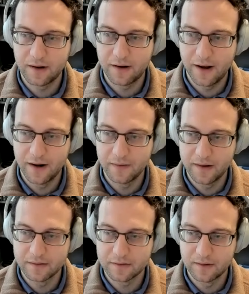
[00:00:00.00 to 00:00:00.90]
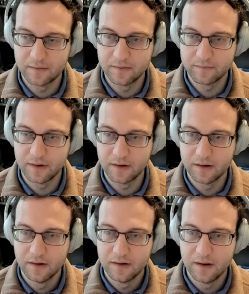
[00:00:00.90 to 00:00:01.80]
highlight some of the
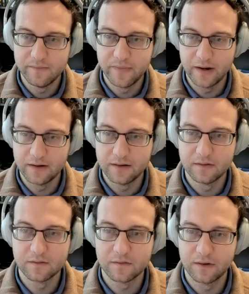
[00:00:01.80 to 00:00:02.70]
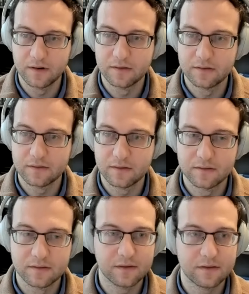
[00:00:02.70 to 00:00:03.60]
embedded insurance
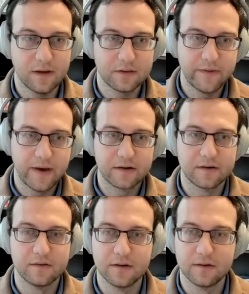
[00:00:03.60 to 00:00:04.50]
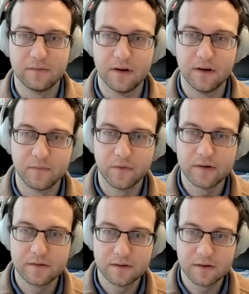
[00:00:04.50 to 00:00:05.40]
success factors and
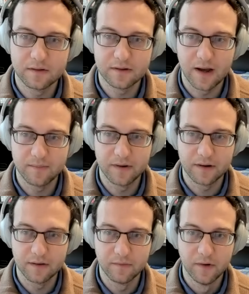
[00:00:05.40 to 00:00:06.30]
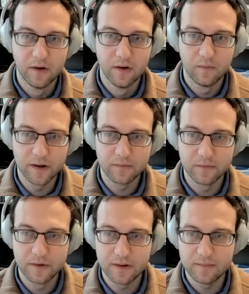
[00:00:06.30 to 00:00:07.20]
bridge into the topic of what
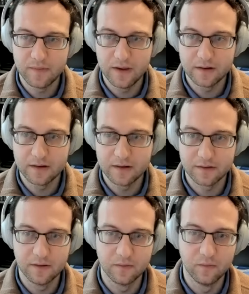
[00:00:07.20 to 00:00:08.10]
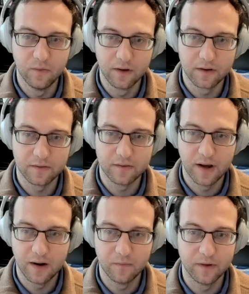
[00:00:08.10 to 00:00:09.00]
really makes it work or
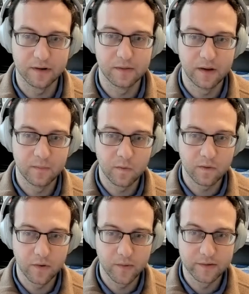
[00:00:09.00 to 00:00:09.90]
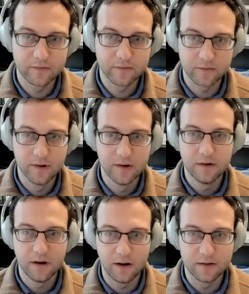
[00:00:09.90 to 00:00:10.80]
not work. Then we'll go into
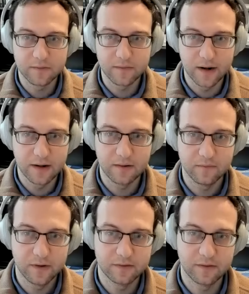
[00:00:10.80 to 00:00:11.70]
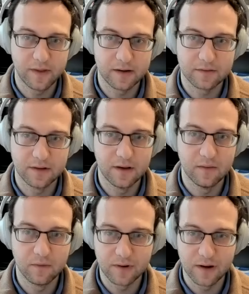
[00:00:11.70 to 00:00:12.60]
underwriting and risk selection,
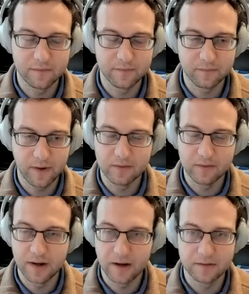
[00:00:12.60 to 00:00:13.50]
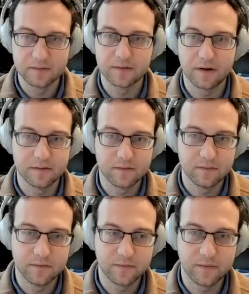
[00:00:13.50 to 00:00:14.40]
and we'll kind of round out the
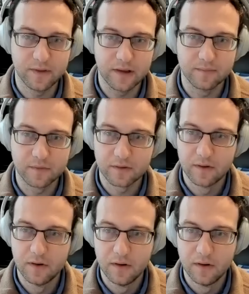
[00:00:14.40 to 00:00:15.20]
discussion with claims.